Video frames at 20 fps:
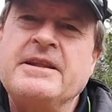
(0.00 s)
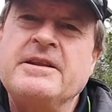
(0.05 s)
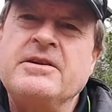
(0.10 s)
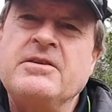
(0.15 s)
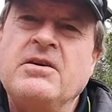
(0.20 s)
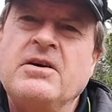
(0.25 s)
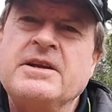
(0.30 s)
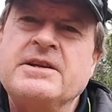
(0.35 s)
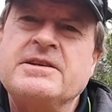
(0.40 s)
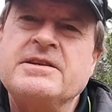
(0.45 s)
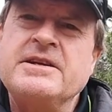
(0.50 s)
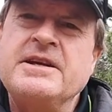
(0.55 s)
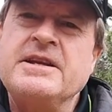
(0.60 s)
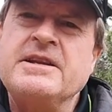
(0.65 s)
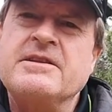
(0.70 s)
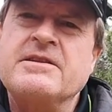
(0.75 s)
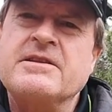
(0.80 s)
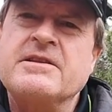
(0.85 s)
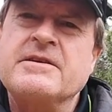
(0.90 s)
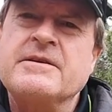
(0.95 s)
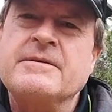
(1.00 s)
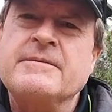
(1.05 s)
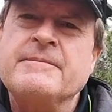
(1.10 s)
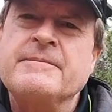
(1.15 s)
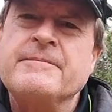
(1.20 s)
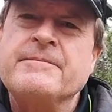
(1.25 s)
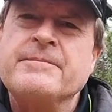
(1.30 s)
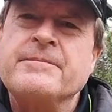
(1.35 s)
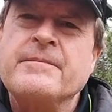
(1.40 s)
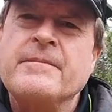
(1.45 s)
the 19th
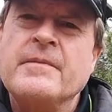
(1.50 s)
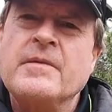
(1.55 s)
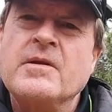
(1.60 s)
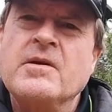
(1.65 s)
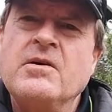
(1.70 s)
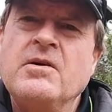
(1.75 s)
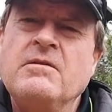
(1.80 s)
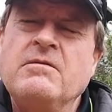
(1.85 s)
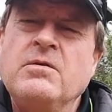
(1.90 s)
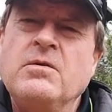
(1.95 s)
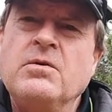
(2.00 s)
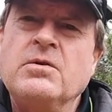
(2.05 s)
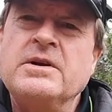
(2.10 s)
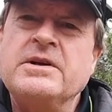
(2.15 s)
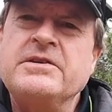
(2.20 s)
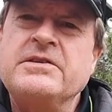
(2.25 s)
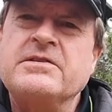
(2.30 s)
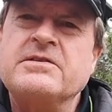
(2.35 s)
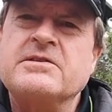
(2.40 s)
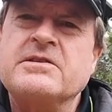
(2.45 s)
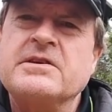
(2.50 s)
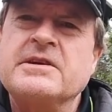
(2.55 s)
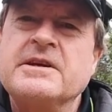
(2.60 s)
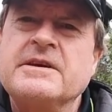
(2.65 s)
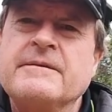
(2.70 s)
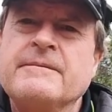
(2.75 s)
of August,